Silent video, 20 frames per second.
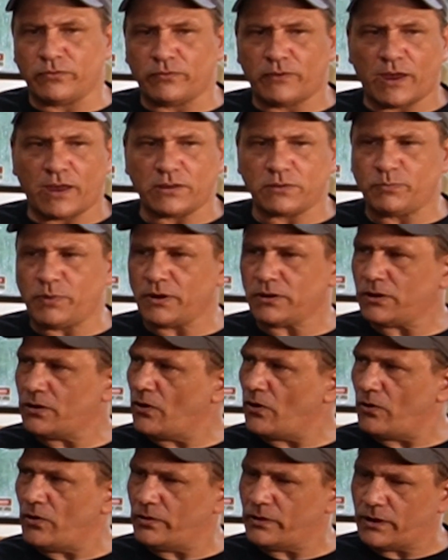aspect at
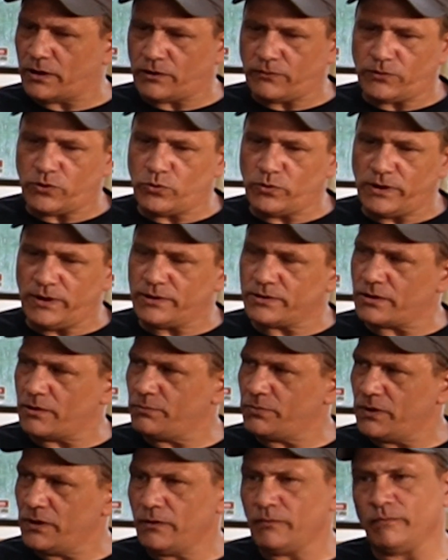all. And if you need
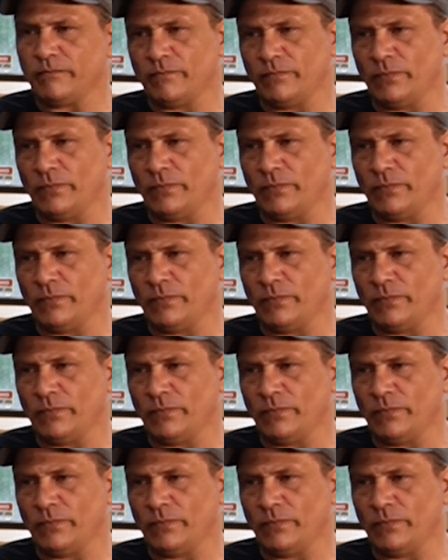something,